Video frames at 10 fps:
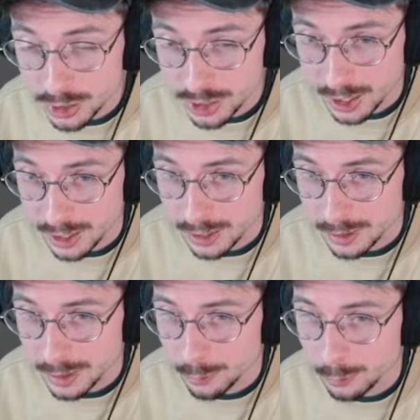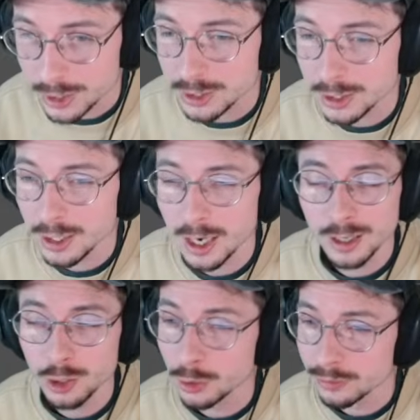of chat, which I
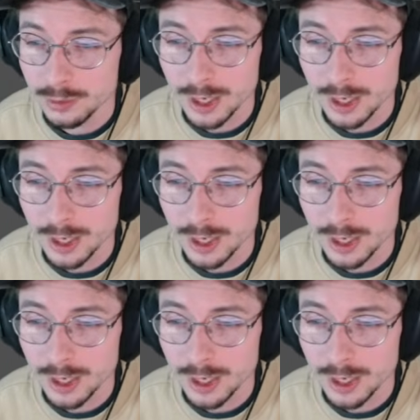love.